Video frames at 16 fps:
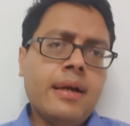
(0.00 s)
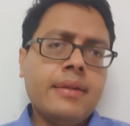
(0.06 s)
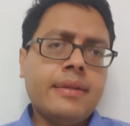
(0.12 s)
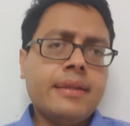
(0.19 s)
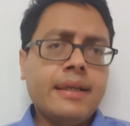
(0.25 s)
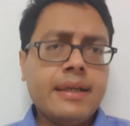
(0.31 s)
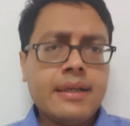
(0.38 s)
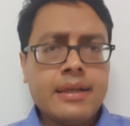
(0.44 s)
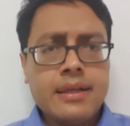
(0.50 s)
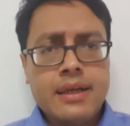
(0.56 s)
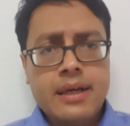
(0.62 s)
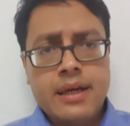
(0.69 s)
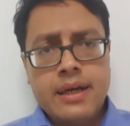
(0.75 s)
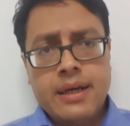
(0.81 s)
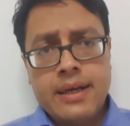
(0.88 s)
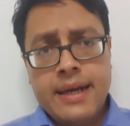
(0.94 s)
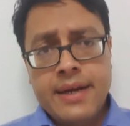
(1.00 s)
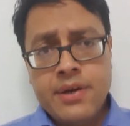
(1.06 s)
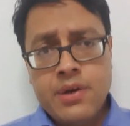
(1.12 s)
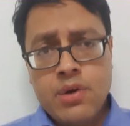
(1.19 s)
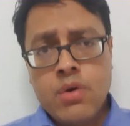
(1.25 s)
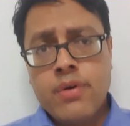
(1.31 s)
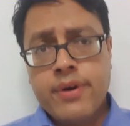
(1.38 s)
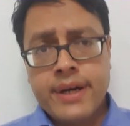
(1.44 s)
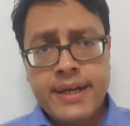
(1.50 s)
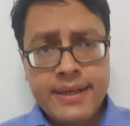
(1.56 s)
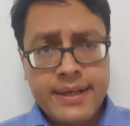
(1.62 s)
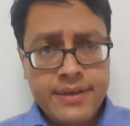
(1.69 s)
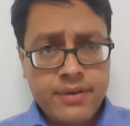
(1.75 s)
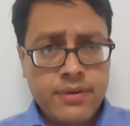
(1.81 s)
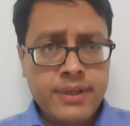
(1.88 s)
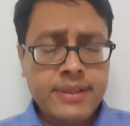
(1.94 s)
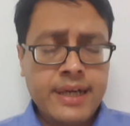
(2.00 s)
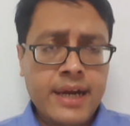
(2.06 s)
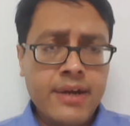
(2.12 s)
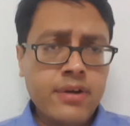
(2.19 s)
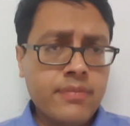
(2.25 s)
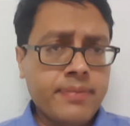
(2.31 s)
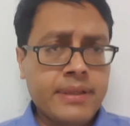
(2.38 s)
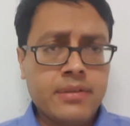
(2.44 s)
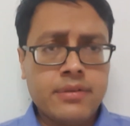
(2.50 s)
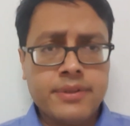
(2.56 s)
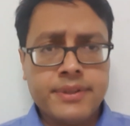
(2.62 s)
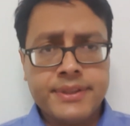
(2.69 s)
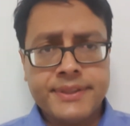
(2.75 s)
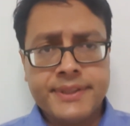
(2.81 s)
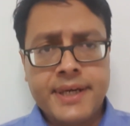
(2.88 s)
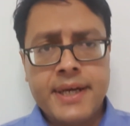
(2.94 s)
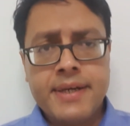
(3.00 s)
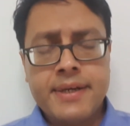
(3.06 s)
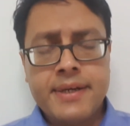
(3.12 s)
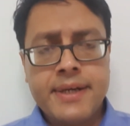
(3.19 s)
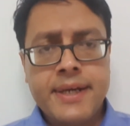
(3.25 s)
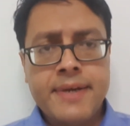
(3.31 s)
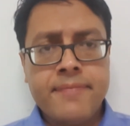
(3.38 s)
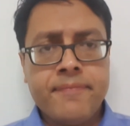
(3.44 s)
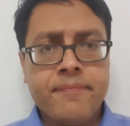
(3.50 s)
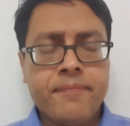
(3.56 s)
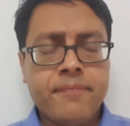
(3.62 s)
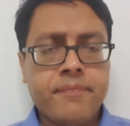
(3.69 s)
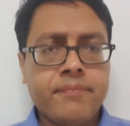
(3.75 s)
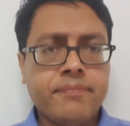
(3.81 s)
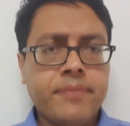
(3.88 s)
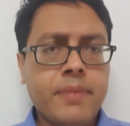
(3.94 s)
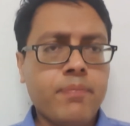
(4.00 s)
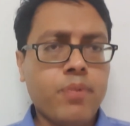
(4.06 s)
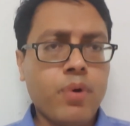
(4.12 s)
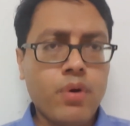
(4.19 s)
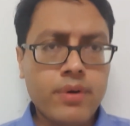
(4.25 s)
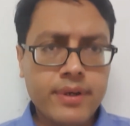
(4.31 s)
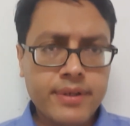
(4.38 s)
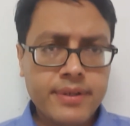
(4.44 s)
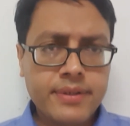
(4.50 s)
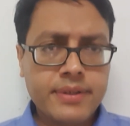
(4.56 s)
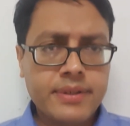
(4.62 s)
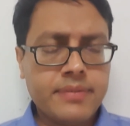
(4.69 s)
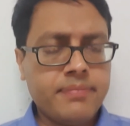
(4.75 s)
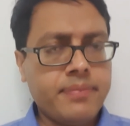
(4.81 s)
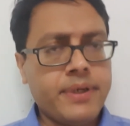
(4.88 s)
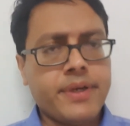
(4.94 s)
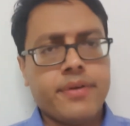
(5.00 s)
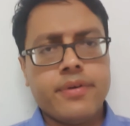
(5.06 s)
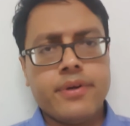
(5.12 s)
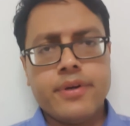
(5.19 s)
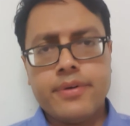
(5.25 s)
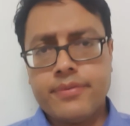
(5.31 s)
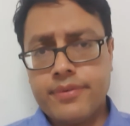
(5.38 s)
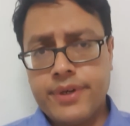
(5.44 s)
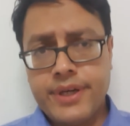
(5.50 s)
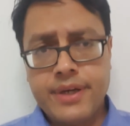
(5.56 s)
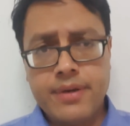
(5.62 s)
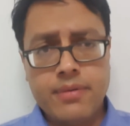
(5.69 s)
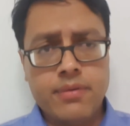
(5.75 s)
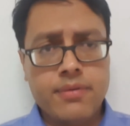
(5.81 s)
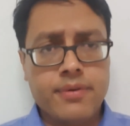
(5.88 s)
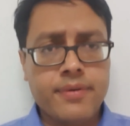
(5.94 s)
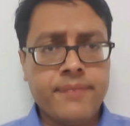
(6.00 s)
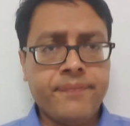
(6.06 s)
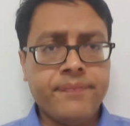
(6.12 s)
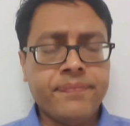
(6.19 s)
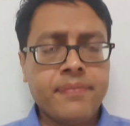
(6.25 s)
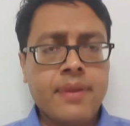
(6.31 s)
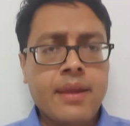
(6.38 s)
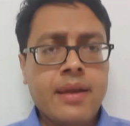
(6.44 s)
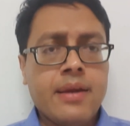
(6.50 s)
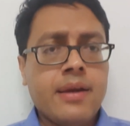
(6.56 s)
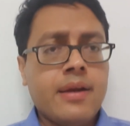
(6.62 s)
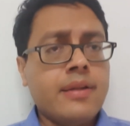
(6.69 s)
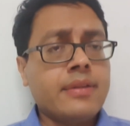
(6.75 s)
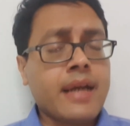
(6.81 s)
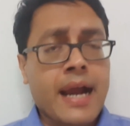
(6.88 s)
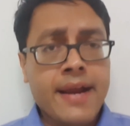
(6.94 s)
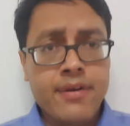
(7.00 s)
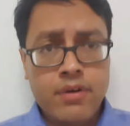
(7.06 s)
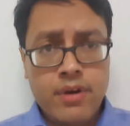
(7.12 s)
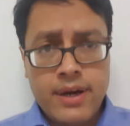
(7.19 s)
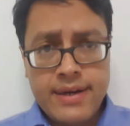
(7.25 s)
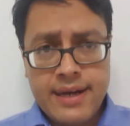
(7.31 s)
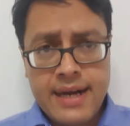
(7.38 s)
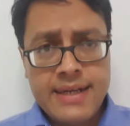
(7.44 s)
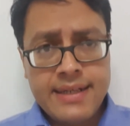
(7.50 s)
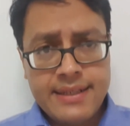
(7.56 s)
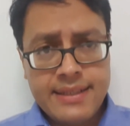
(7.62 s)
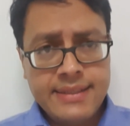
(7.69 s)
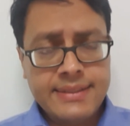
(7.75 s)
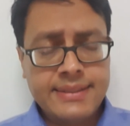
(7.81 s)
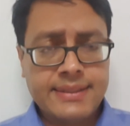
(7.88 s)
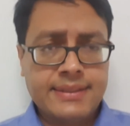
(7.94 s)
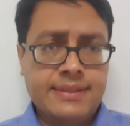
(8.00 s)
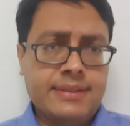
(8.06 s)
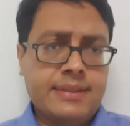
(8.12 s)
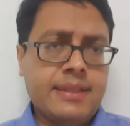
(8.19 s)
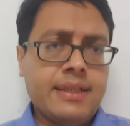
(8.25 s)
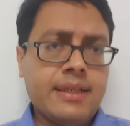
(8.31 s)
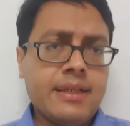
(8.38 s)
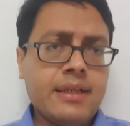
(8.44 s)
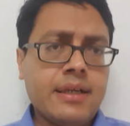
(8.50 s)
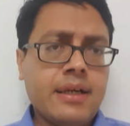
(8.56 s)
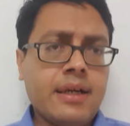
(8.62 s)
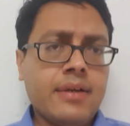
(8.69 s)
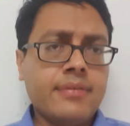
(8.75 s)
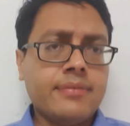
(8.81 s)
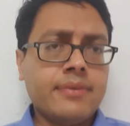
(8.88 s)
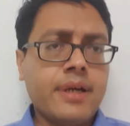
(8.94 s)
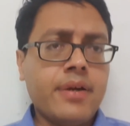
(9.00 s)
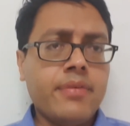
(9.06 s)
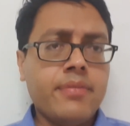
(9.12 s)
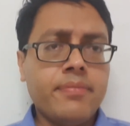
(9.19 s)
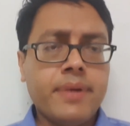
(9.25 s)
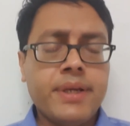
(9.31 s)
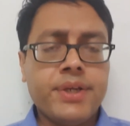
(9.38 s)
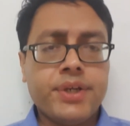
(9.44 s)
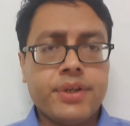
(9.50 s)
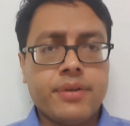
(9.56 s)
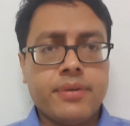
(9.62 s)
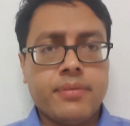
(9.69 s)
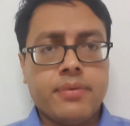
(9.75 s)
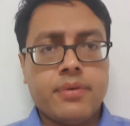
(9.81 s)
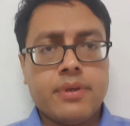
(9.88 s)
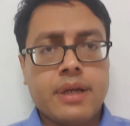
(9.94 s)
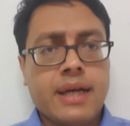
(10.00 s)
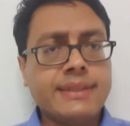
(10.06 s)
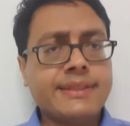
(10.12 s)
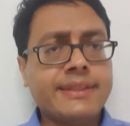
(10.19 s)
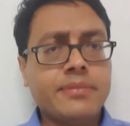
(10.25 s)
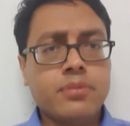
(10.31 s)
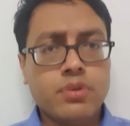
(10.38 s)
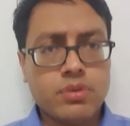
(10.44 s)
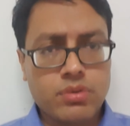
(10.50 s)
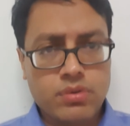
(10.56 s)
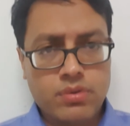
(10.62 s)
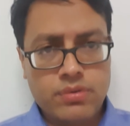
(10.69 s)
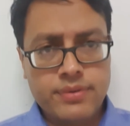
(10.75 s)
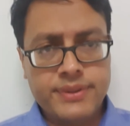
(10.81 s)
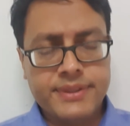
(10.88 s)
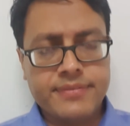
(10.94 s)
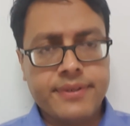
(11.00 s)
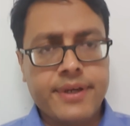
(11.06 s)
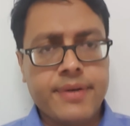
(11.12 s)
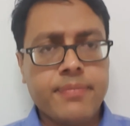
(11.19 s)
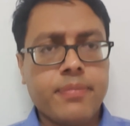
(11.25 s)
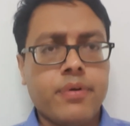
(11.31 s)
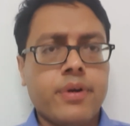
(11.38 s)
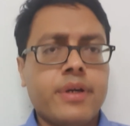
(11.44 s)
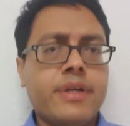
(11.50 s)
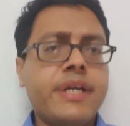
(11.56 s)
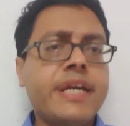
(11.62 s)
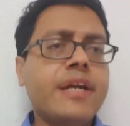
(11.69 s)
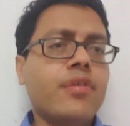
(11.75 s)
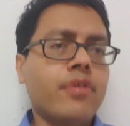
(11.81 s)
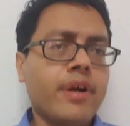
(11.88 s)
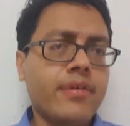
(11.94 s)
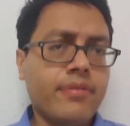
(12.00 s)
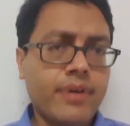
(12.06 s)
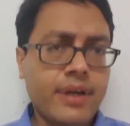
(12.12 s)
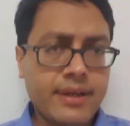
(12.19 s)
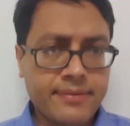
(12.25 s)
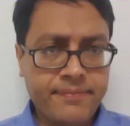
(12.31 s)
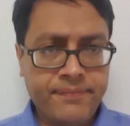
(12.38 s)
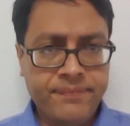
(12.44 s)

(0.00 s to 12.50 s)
Then uh, endocrine, endocrine thyroid pathology is highly important, particularly to read about thyroiditis, and uh, I mentioned about Hashimoto It's very important, DQ1,